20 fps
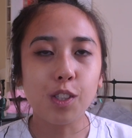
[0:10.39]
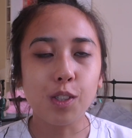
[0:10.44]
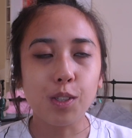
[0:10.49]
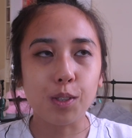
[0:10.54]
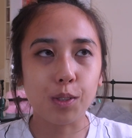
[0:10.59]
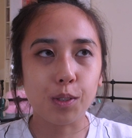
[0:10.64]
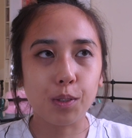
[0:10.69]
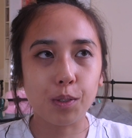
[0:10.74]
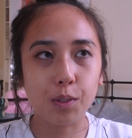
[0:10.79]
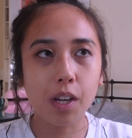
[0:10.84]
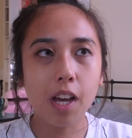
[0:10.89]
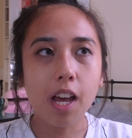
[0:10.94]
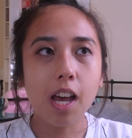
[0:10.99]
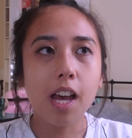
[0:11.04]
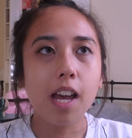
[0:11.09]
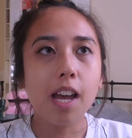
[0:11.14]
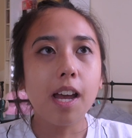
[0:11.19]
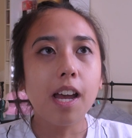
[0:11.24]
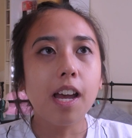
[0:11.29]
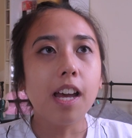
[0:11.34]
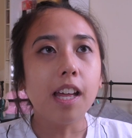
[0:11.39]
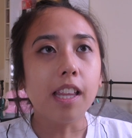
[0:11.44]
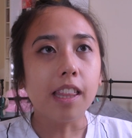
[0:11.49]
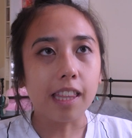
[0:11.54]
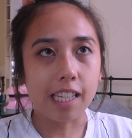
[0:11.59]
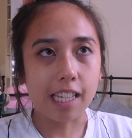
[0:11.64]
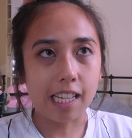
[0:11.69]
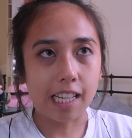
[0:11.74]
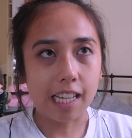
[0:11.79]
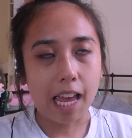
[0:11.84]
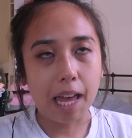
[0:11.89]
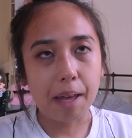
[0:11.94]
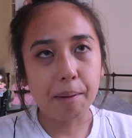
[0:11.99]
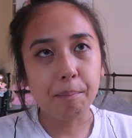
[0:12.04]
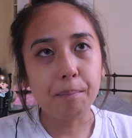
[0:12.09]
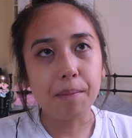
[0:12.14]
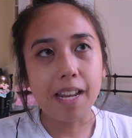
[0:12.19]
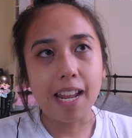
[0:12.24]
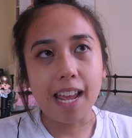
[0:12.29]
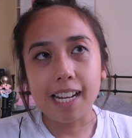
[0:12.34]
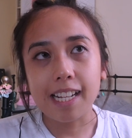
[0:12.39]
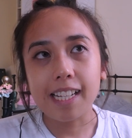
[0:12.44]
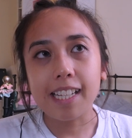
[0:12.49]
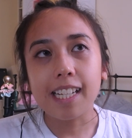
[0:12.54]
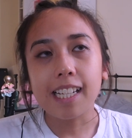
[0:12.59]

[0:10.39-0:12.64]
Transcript: to the Mnet